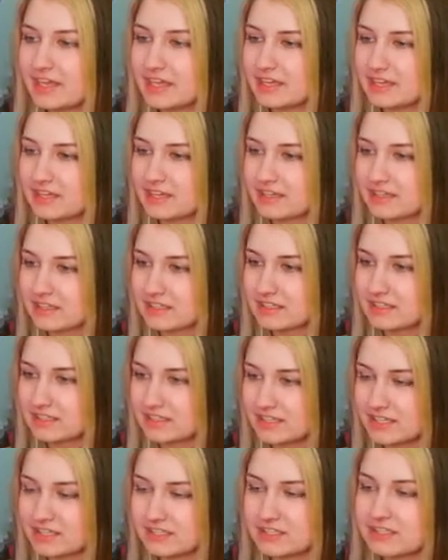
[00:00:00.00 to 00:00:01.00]
uh,
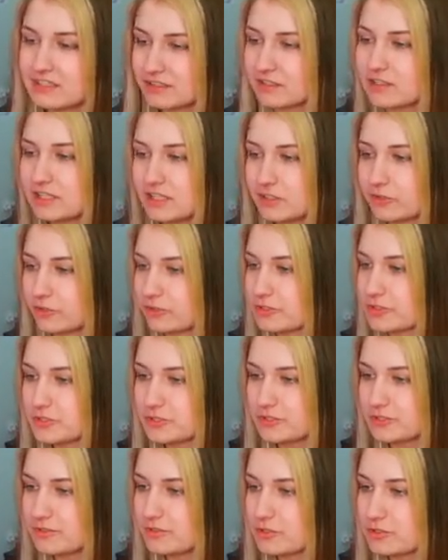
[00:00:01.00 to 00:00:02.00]
it, it
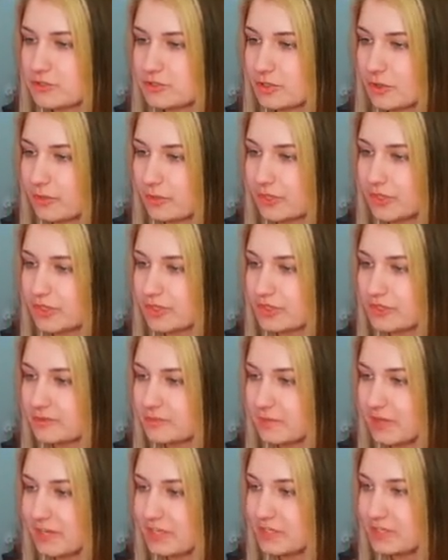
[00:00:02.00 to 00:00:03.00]
looks so good.
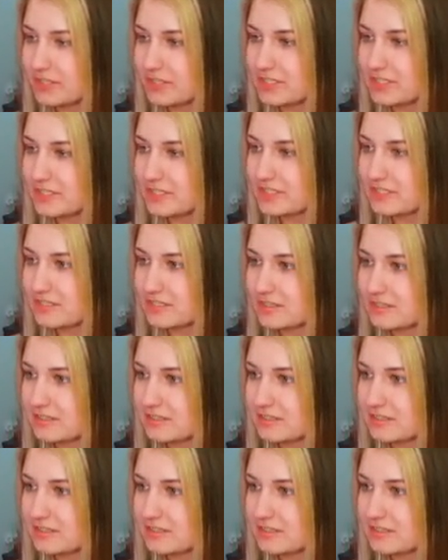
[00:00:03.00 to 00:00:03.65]
My goodness.